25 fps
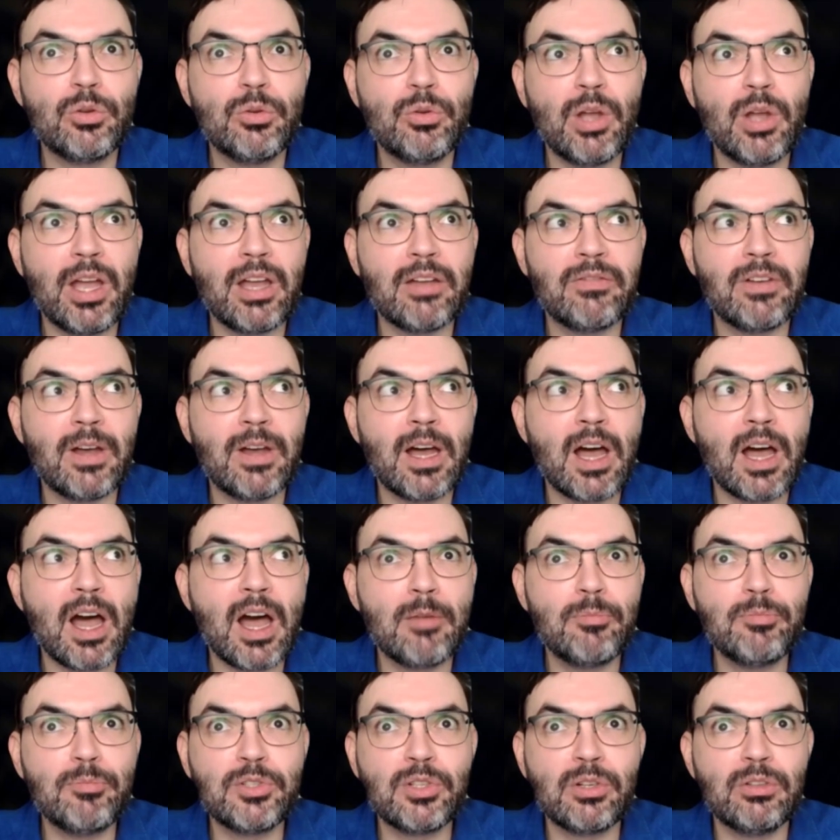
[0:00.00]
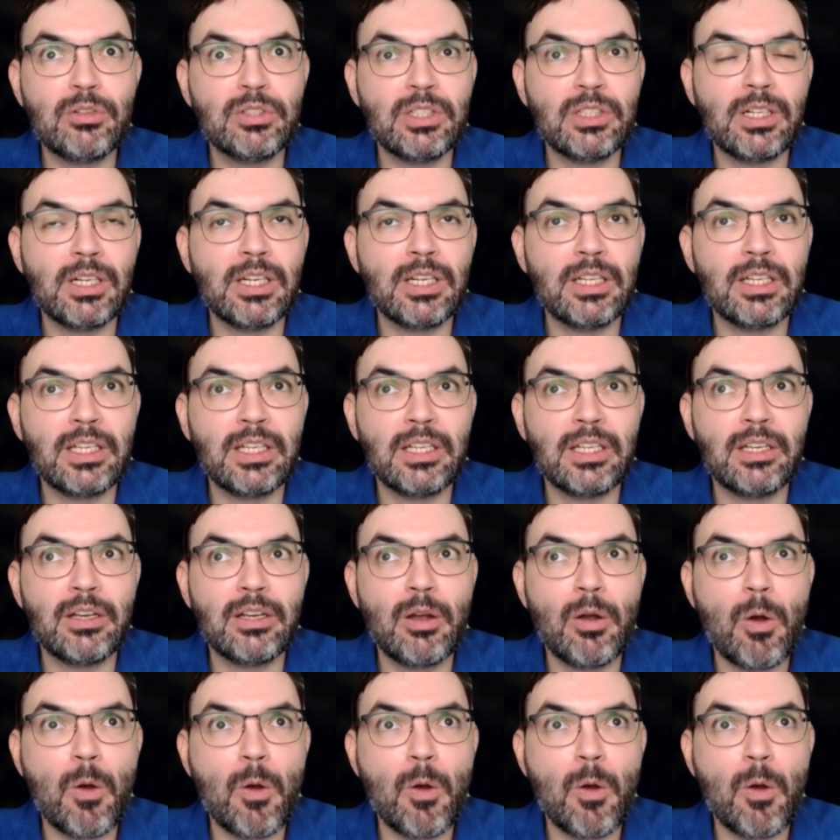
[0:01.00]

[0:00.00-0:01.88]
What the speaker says: to have an absolutely